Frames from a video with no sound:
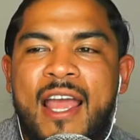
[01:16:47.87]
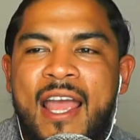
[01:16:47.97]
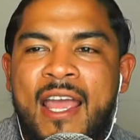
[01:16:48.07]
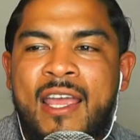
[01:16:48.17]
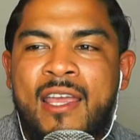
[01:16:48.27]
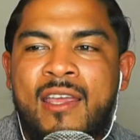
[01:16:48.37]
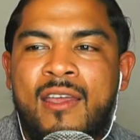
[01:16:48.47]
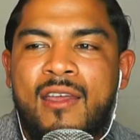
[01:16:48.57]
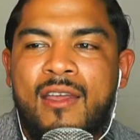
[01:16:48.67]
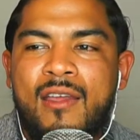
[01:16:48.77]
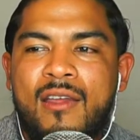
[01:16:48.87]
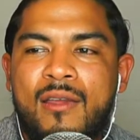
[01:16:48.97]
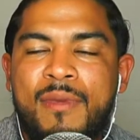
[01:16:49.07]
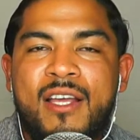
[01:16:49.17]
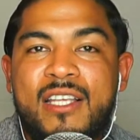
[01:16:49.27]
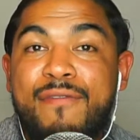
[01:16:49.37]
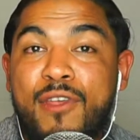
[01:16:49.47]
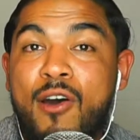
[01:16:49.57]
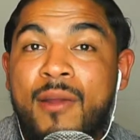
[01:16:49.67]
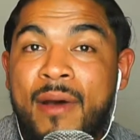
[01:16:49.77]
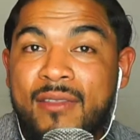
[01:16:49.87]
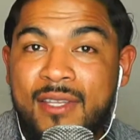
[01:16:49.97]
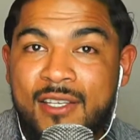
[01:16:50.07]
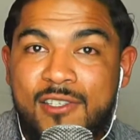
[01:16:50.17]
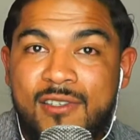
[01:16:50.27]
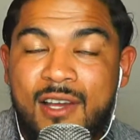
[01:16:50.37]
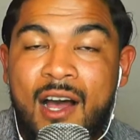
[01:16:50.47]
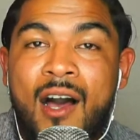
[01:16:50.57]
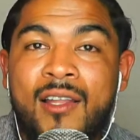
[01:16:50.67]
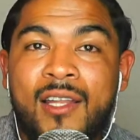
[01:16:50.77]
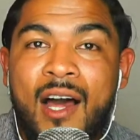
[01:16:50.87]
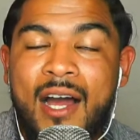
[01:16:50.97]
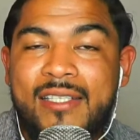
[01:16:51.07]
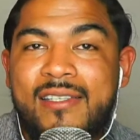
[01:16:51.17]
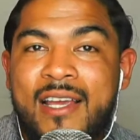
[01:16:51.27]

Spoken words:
because I've thought about this a lot,